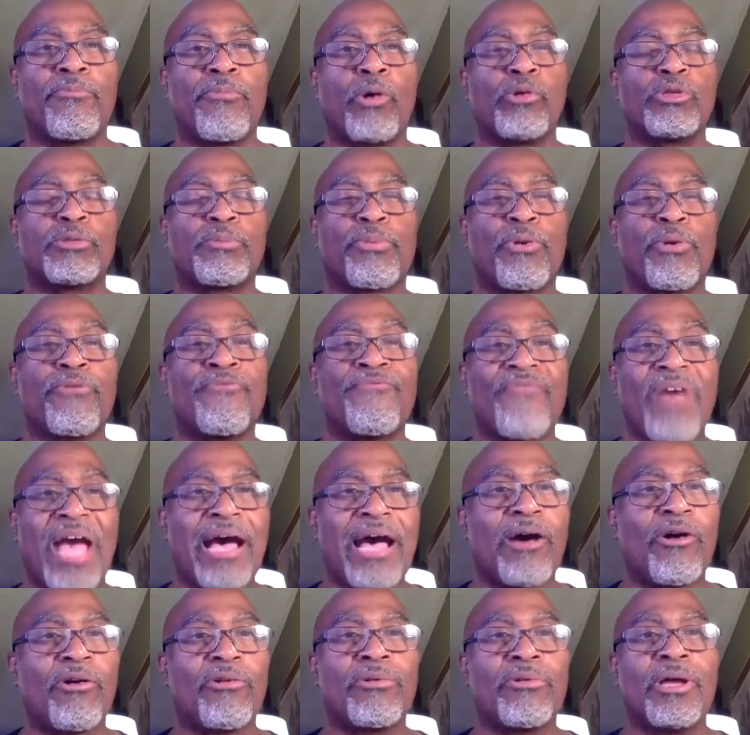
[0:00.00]
most
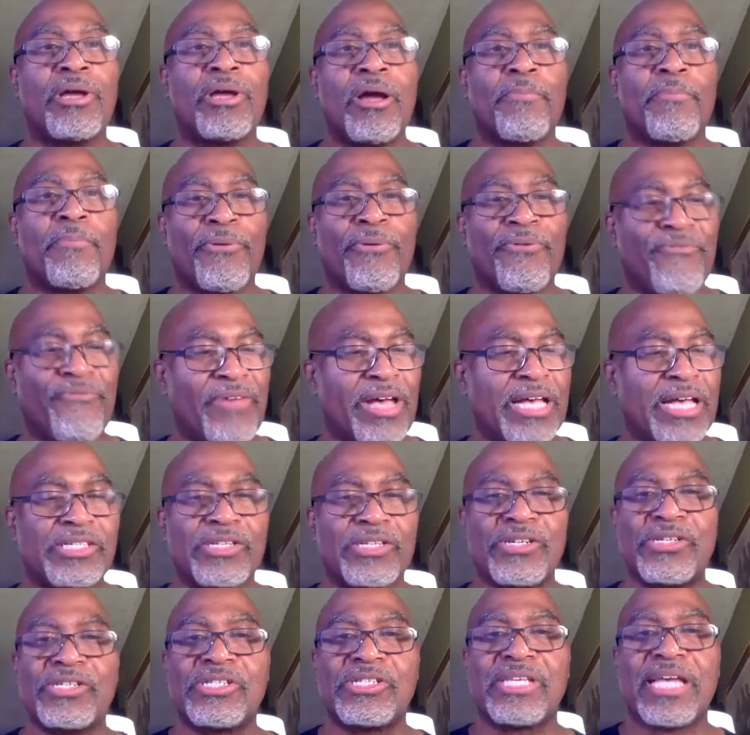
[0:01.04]
profound
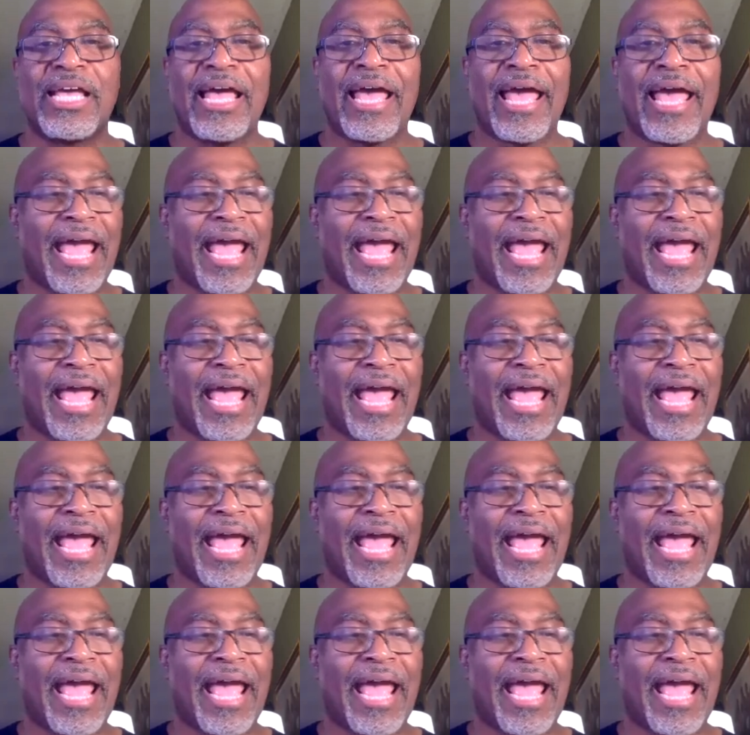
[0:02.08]
professors.